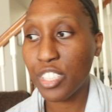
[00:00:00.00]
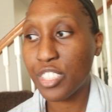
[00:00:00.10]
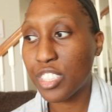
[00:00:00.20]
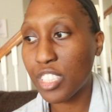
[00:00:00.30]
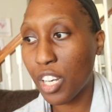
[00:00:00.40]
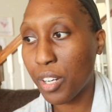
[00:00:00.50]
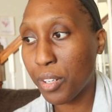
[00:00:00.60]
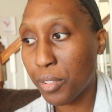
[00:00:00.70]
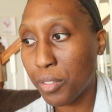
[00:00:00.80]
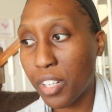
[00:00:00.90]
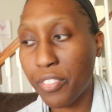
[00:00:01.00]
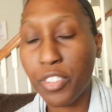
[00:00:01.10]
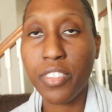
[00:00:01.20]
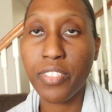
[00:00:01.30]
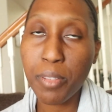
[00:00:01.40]
So
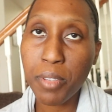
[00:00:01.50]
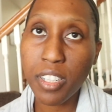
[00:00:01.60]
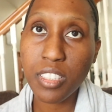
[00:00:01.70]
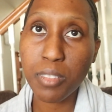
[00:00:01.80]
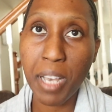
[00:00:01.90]
for females,